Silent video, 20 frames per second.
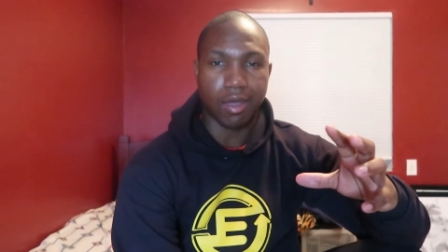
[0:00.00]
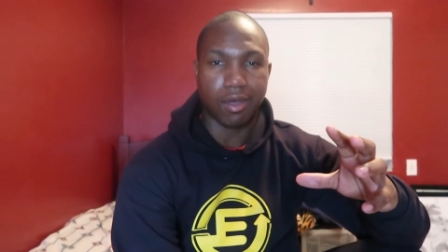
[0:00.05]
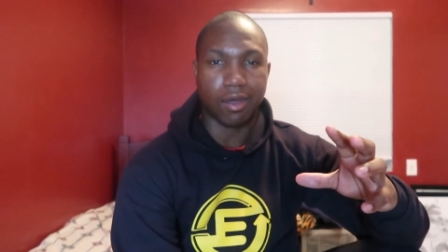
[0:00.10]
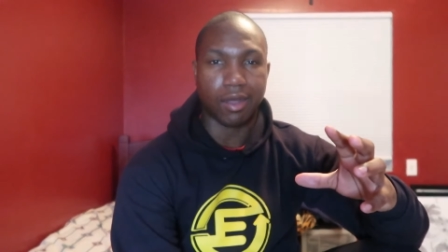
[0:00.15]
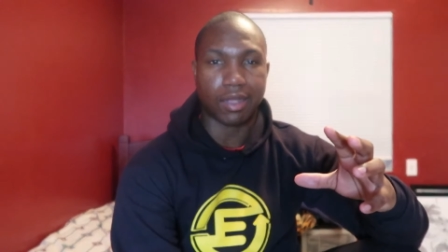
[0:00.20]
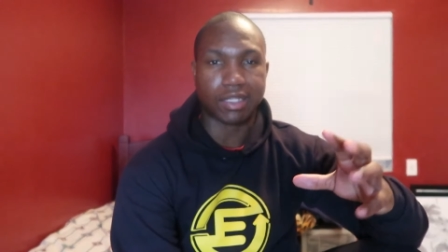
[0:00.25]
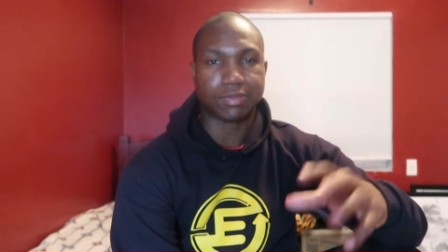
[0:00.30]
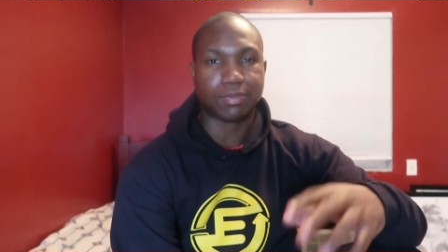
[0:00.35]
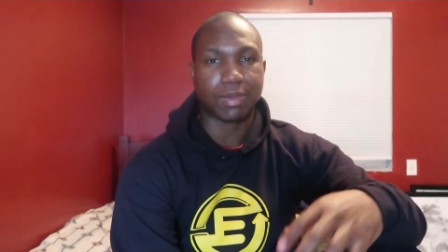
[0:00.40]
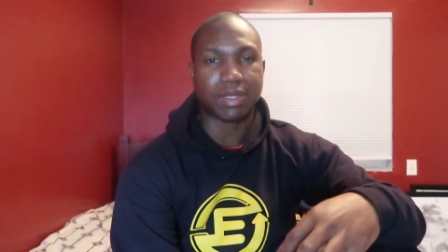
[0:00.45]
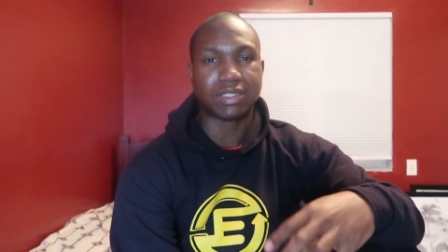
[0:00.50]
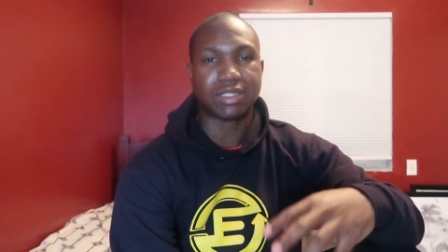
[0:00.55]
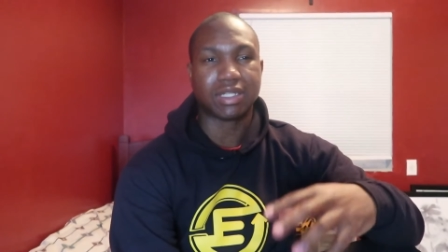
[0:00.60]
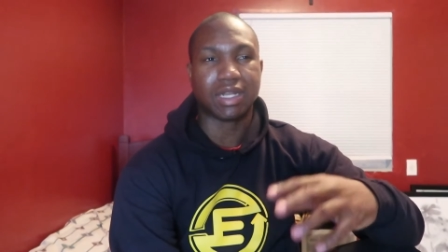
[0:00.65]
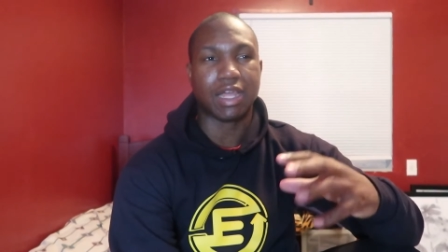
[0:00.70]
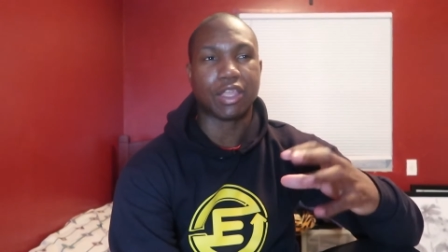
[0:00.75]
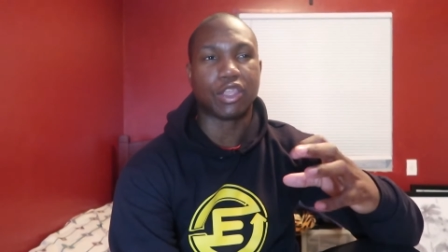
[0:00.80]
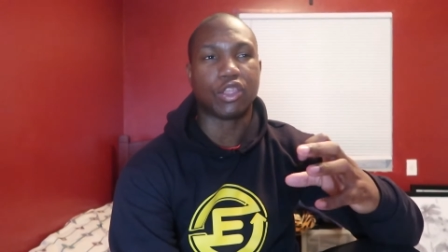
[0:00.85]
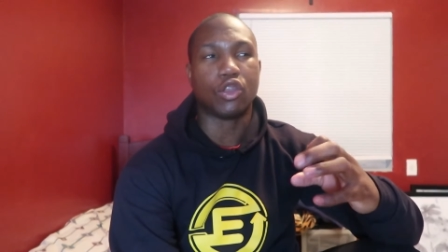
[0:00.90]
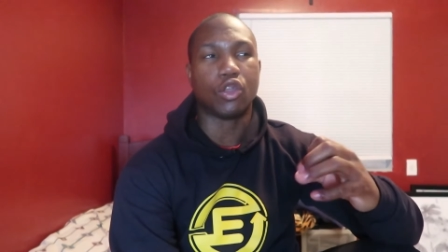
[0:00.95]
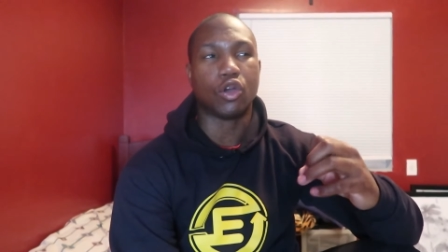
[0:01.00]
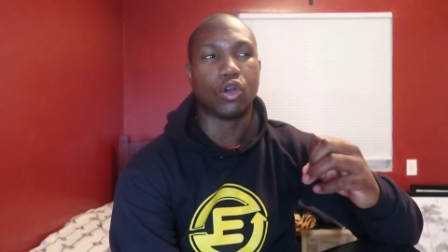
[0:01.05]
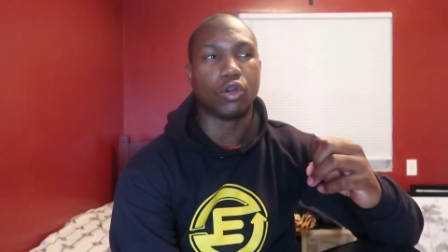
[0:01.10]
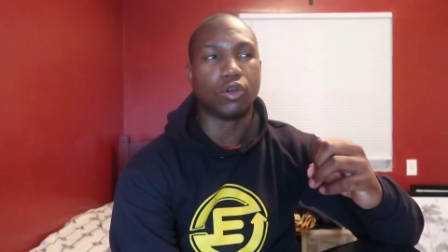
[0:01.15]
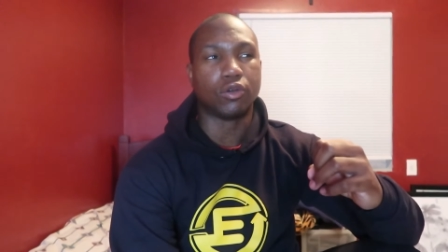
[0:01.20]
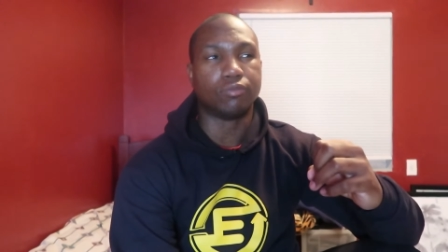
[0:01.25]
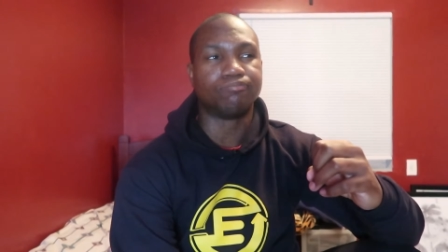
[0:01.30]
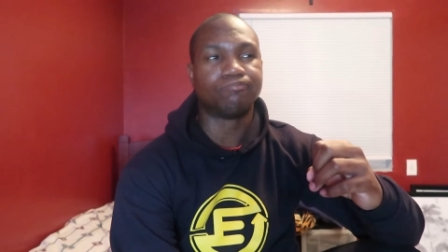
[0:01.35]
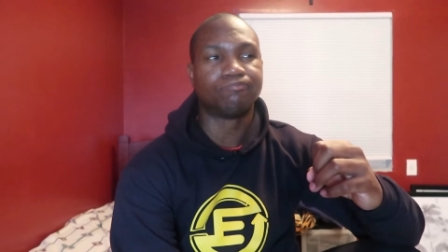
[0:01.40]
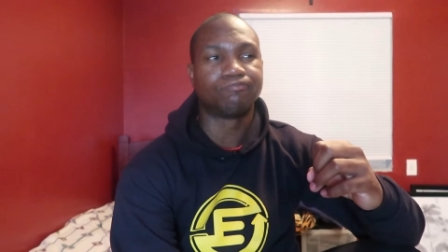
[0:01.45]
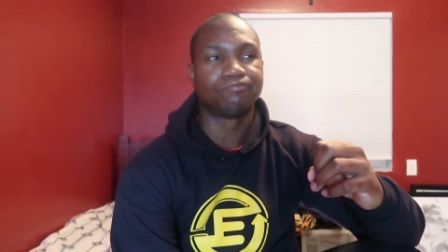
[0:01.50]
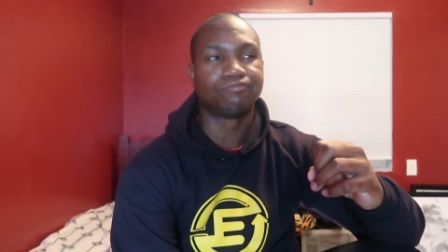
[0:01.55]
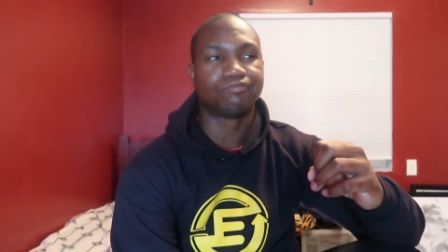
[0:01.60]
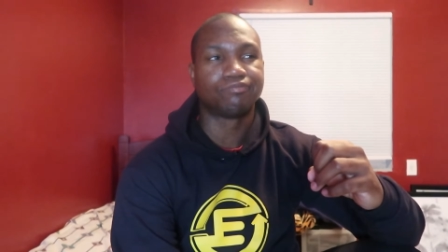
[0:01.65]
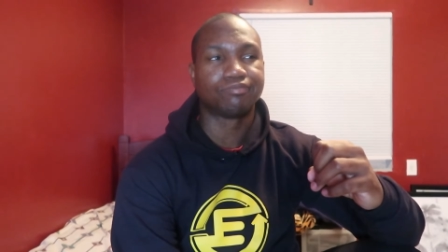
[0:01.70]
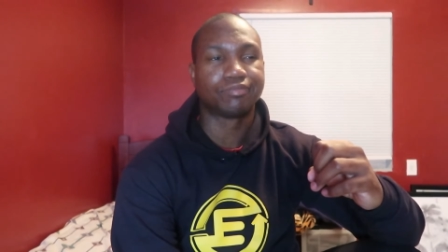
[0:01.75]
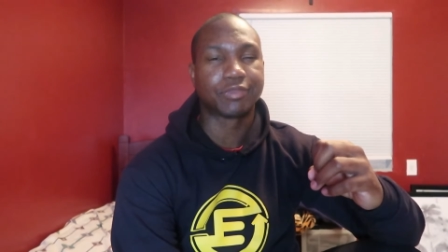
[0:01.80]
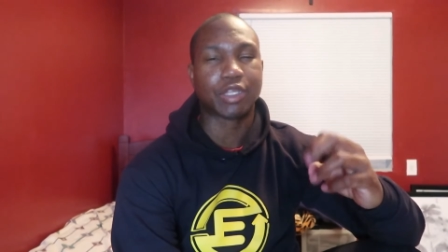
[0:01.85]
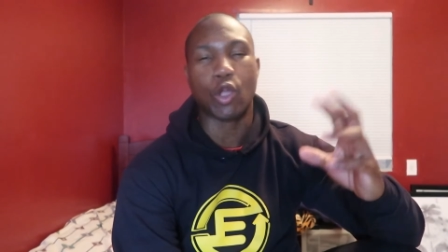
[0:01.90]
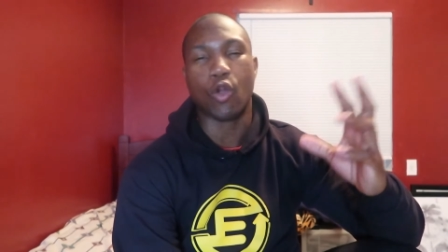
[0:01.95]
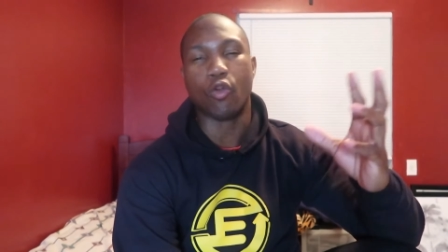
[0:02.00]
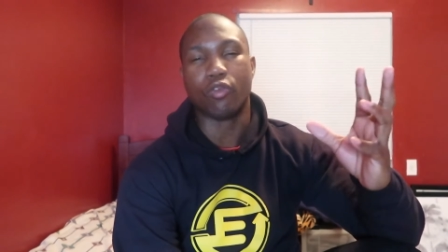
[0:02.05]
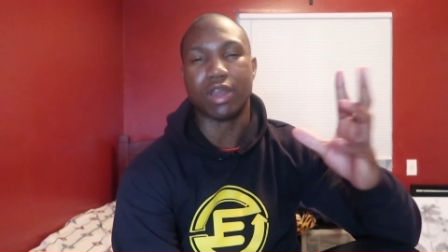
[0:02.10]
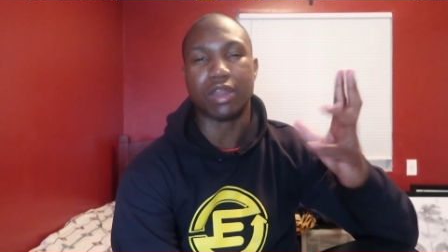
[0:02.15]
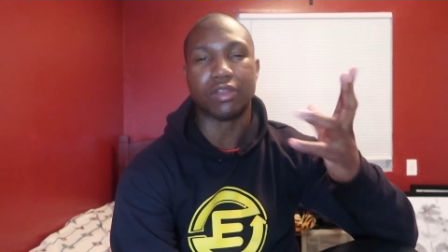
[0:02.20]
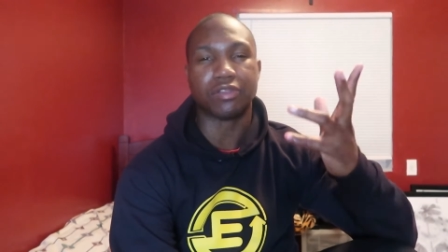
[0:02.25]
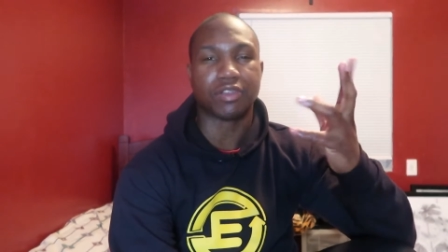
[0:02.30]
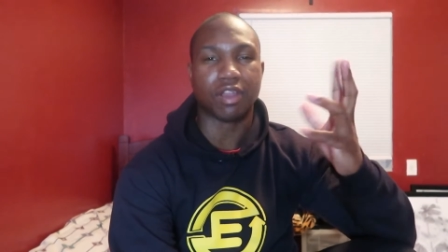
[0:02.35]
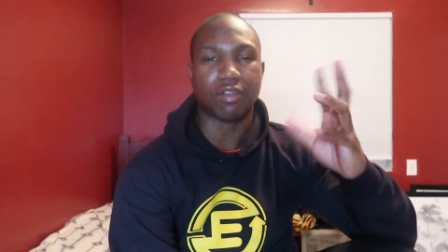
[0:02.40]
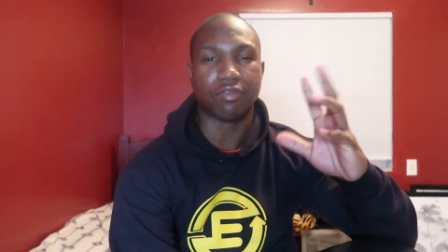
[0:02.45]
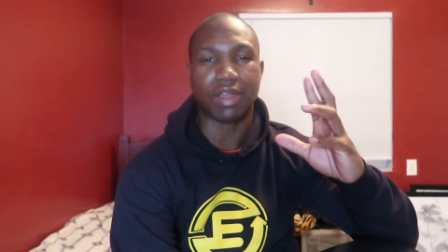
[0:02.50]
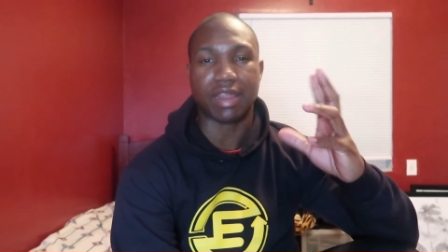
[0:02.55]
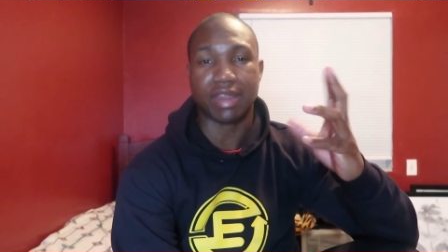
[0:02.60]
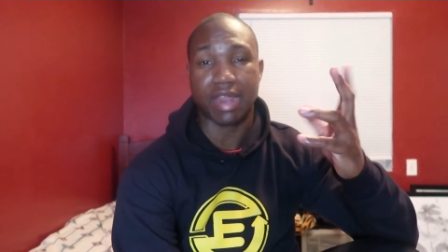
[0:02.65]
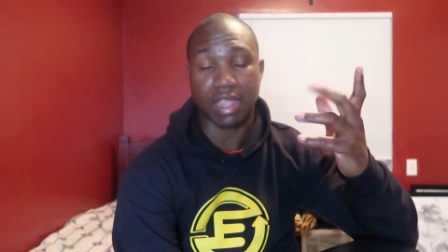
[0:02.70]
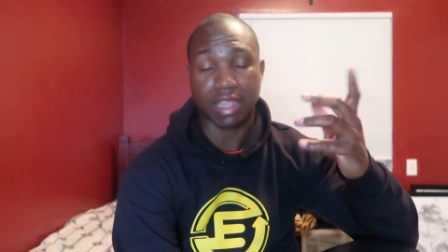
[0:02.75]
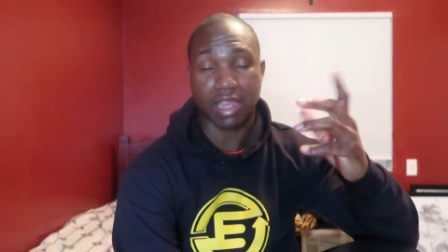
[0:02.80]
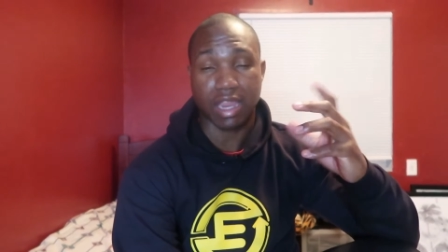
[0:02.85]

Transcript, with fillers: especially like, you know, COVID and stuff like that.